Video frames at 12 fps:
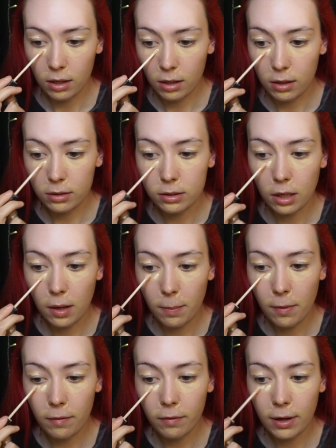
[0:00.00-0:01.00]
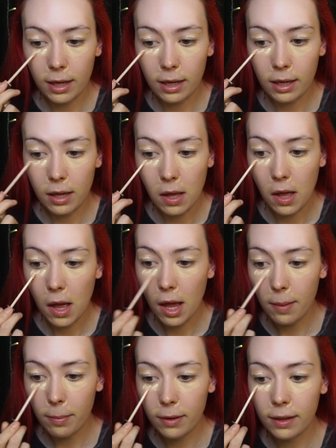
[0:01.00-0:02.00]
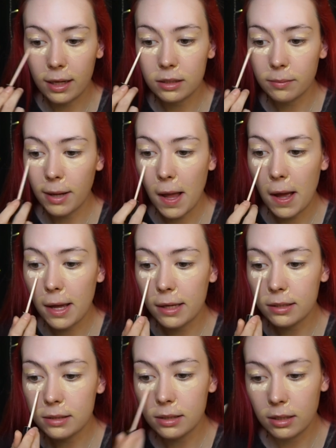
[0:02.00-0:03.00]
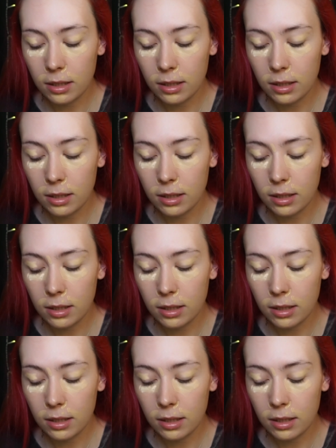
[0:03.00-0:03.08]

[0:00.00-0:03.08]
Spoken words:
on top of where I put that under my eyes.